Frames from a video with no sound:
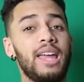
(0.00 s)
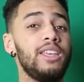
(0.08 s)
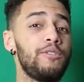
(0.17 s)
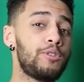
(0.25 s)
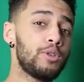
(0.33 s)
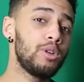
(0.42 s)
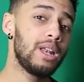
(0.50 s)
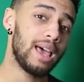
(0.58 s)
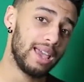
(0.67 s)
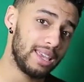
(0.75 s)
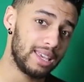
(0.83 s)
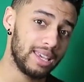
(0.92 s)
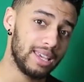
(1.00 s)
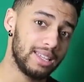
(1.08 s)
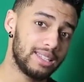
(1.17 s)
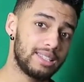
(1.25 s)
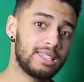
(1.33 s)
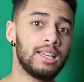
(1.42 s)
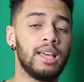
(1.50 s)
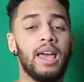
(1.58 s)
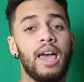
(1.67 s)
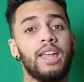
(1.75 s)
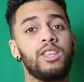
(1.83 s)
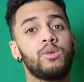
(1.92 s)
And if you like it
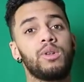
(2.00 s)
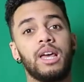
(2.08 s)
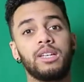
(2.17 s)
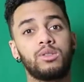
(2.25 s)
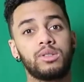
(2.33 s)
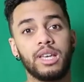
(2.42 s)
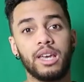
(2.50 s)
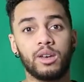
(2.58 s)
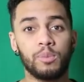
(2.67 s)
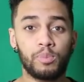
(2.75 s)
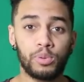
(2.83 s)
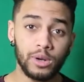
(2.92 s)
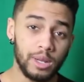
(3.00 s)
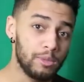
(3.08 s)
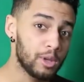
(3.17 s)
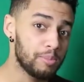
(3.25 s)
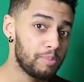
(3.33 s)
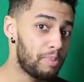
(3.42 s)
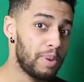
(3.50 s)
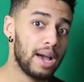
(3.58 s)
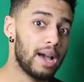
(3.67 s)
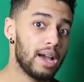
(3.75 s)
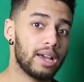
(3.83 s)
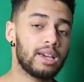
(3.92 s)
and you would like to take a premium
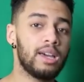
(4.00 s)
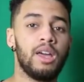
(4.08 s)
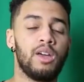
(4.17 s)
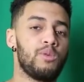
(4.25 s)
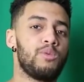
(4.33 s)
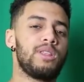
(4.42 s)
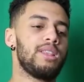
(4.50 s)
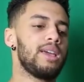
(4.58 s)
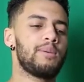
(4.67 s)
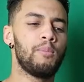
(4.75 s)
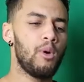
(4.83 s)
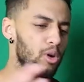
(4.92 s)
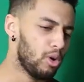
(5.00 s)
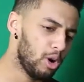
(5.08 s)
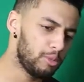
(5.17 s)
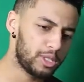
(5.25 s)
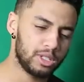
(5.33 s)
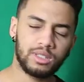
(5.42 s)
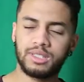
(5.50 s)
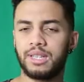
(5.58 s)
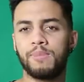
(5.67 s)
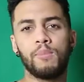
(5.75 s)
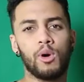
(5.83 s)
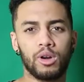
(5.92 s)
pack with like more options
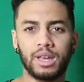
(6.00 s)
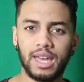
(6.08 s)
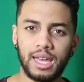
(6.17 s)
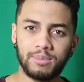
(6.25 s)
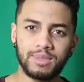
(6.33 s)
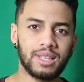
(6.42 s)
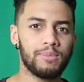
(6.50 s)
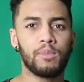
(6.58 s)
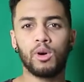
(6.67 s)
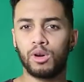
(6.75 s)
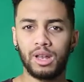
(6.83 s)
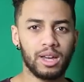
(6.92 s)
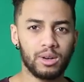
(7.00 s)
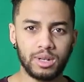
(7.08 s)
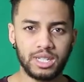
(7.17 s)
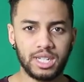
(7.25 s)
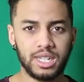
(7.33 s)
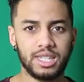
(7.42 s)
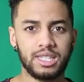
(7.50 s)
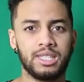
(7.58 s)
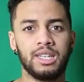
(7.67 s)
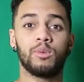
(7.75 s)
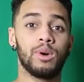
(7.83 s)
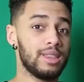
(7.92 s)
and more games and more
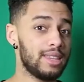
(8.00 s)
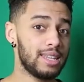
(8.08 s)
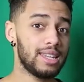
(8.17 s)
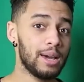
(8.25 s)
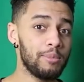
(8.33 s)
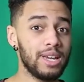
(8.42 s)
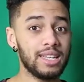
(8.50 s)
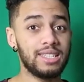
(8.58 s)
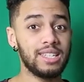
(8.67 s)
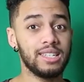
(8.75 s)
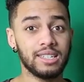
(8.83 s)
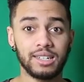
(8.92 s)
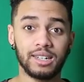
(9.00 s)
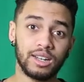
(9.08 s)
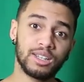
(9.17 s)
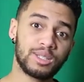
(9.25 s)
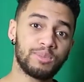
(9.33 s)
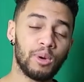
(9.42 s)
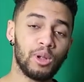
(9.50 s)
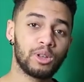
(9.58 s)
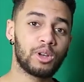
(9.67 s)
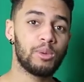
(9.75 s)
languages, well then I'm getting a small